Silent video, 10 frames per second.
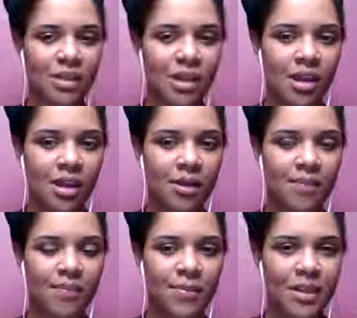Because
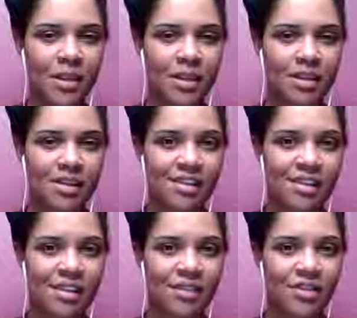um,
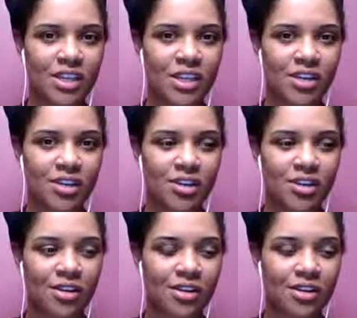I'd love to hear